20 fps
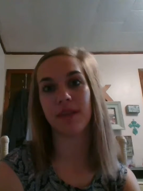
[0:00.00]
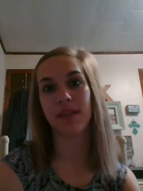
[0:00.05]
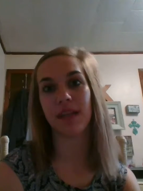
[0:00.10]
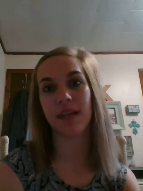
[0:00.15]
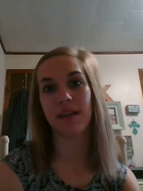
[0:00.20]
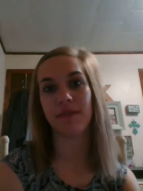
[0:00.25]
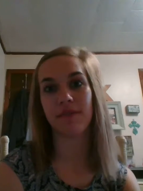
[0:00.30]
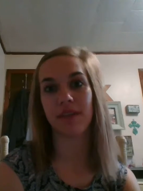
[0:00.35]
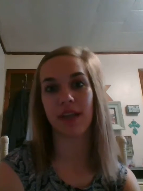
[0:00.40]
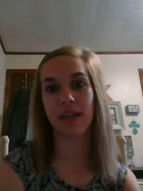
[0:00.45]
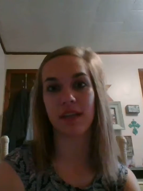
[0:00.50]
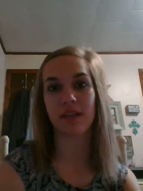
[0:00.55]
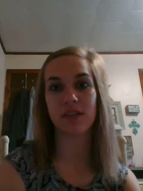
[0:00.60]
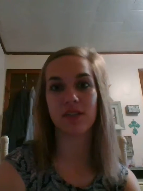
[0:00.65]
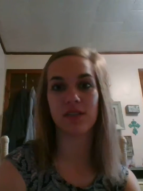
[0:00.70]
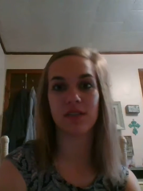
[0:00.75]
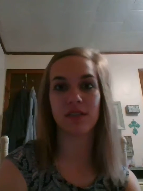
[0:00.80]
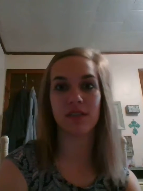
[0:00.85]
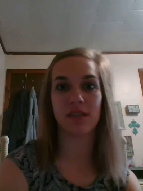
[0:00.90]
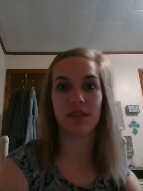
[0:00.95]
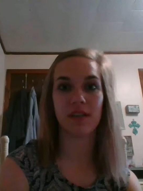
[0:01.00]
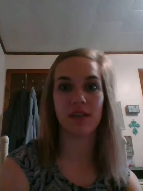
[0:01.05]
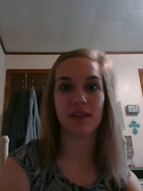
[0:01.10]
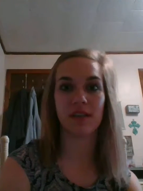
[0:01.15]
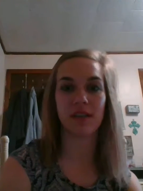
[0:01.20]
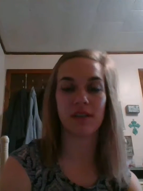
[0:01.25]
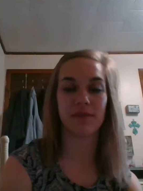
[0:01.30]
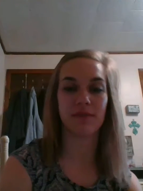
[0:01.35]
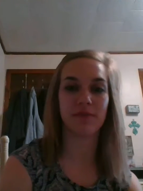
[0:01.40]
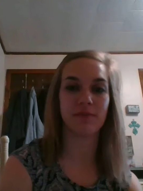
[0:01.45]
But then if
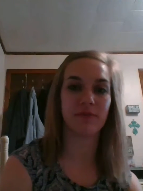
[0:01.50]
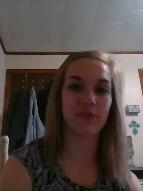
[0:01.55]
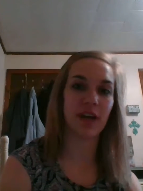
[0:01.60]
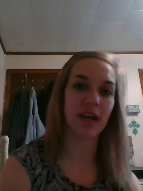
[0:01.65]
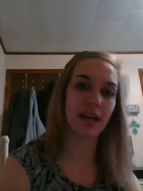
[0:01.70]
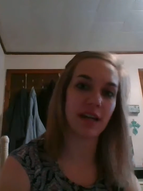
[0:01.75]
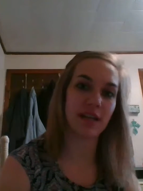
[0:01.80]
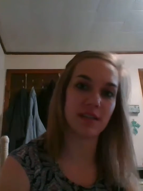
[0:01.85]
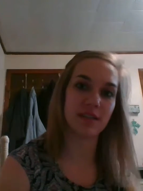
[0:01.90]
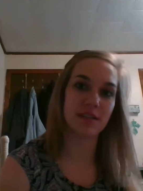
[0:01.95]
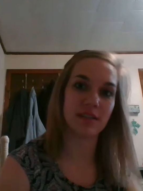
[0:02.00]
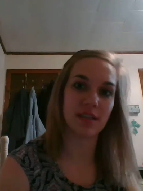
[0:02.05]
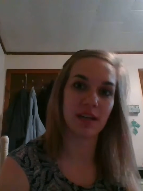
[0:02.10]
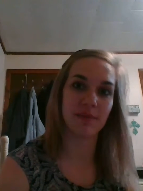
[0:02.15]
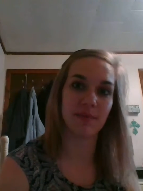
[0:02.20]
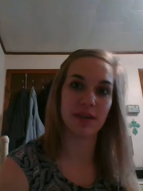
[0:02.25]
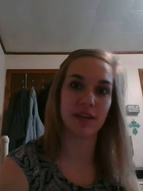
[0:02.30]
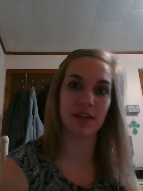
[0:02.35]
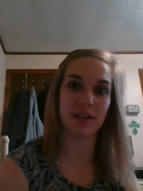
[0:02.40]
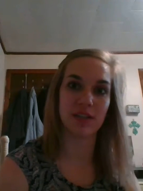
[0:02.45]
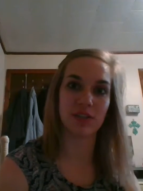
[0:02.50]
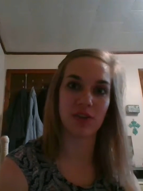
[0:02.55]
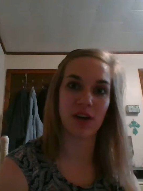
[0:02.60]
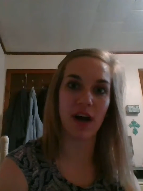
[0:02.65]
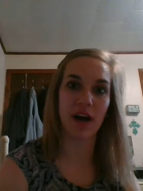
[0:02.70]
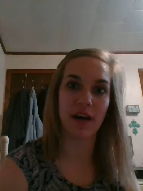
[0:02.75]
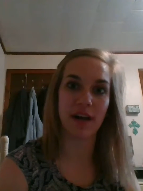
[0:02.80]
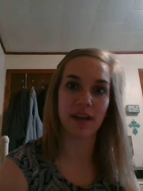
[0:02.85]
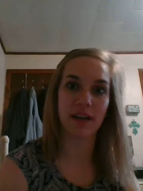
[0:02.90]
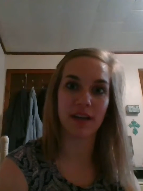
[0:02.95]
their friends are better at
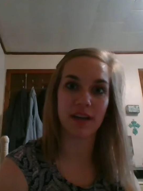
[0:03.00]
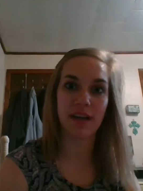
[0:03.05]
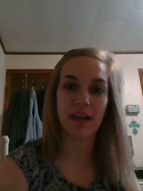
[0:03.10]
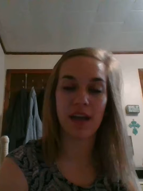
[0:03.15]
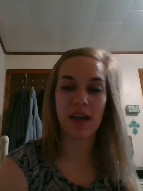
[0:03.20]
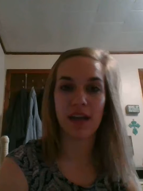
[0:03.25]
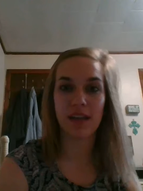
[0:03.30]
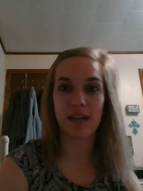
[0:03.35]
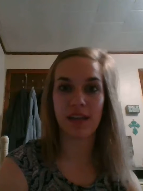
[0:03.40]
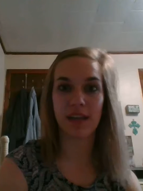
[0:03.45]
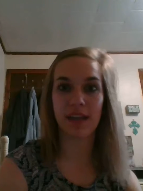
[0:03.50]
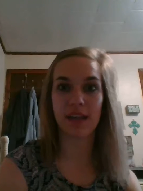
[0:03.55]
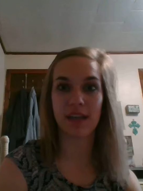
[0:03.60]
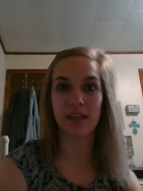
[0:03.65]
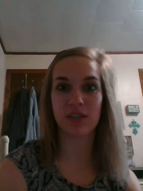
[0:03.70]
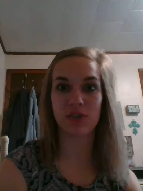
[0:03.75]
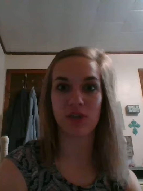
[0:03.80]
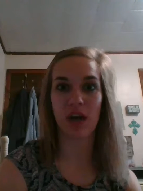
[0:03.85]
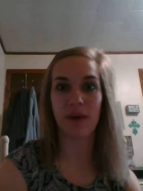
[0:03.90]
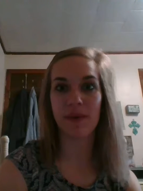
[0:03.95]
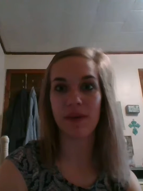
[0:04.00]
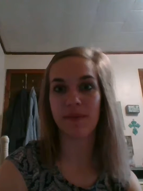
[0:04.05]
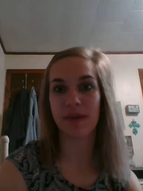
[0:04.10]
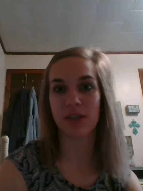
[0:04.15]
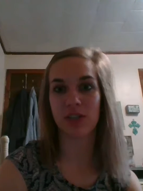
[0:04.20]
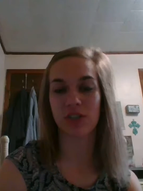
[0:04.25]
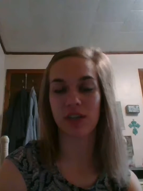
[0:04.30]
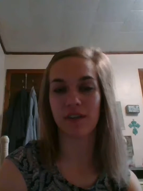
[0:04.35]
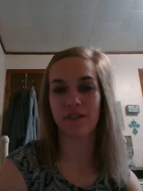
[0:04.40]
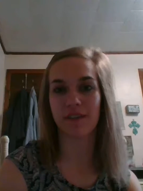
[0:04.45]
drawing, then they can draw me a
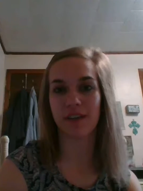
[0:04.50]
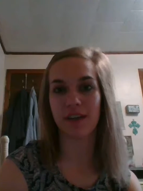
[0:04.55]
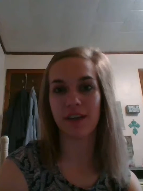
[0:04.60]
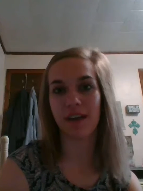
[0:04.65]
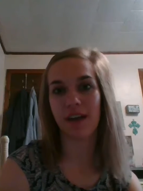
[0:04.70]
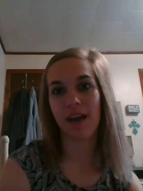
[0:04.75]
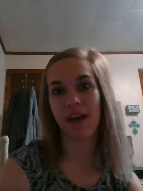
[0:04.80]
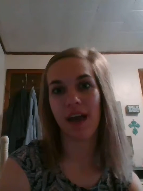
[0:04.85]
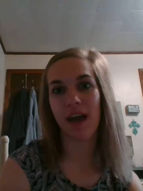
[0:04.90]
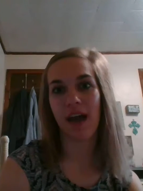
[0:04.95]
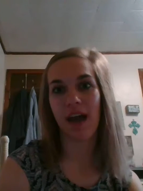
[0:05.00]
picture of it.